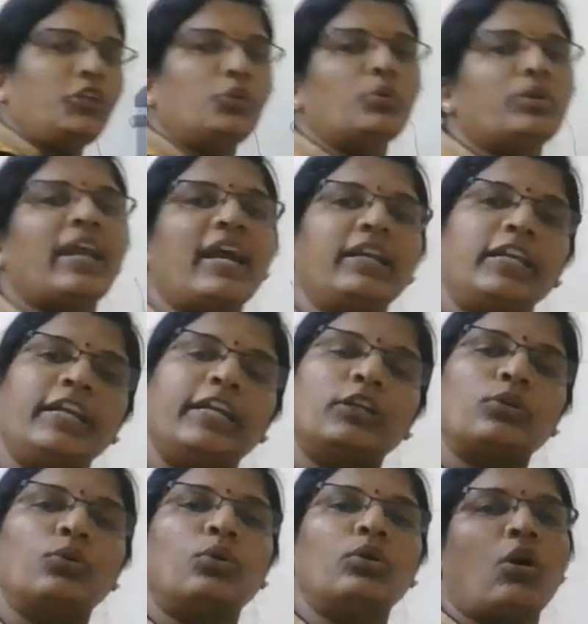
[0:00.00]
You can
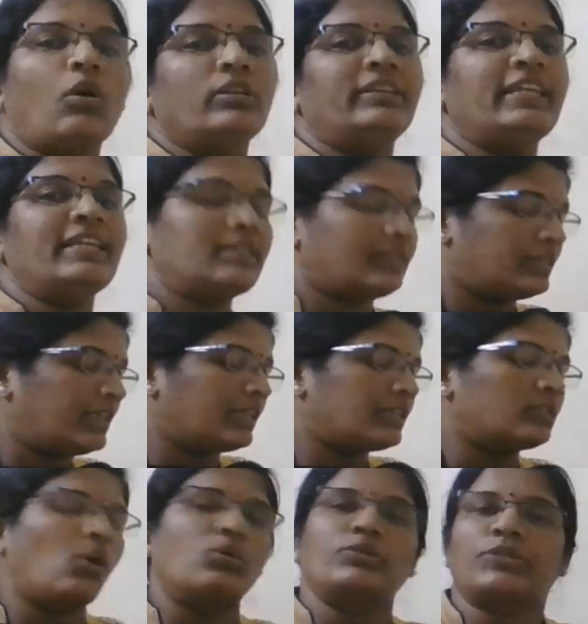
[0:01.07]
include all these
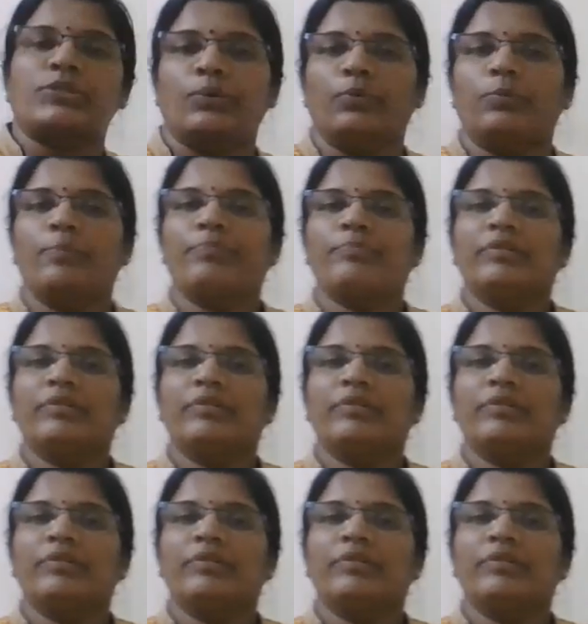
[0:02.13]
6 also.